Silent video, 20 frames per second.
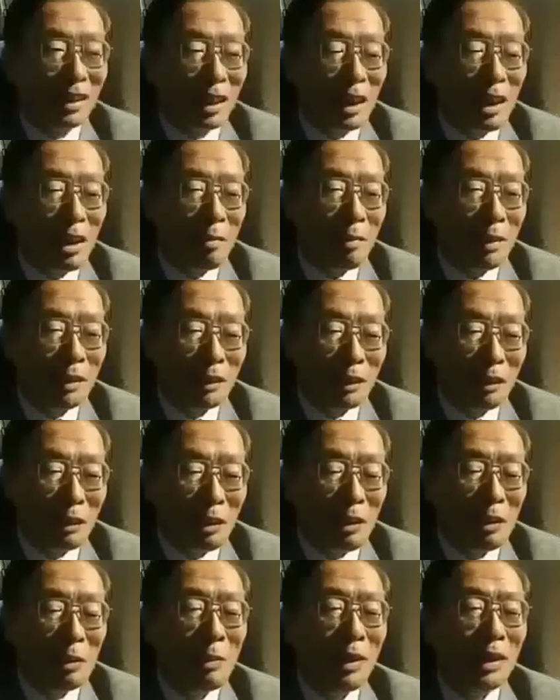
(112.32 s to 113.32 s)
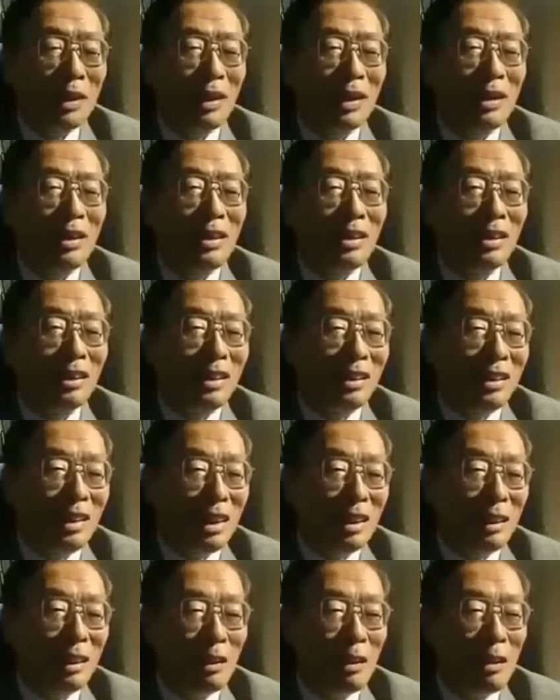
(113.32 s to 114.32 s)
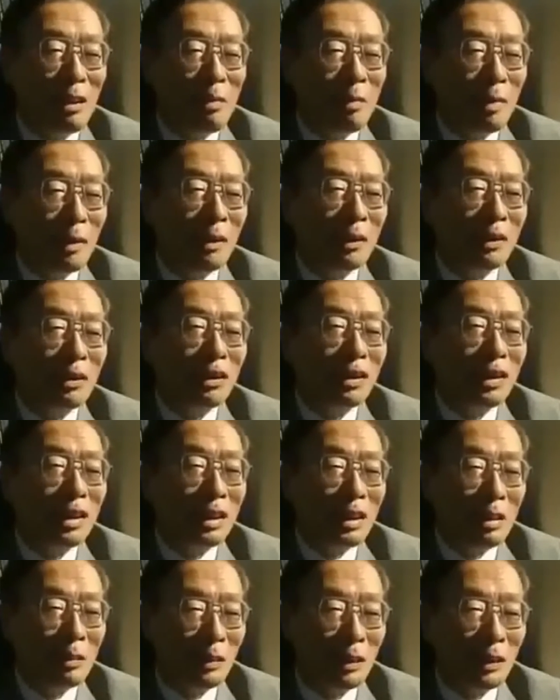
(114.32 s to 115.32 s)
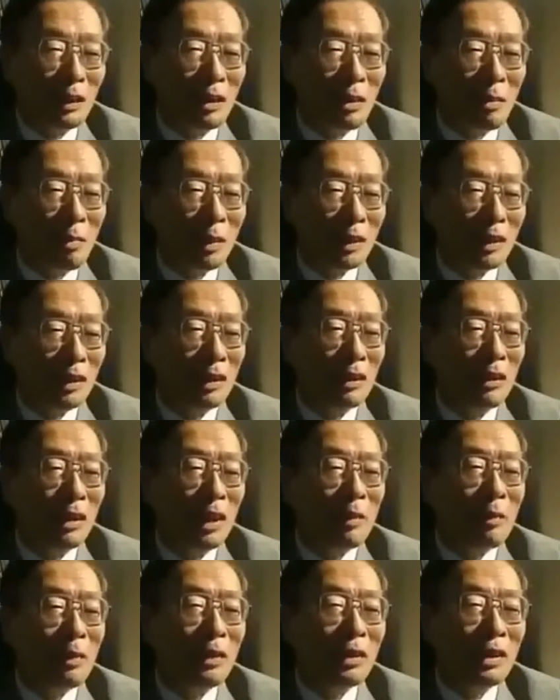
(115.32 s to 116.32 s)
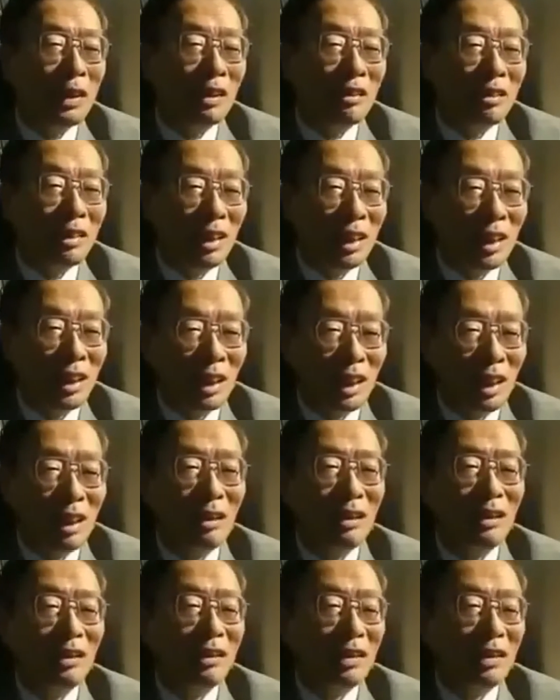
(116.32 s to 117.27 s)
and I believe it will be a very important transport system in the 21st century.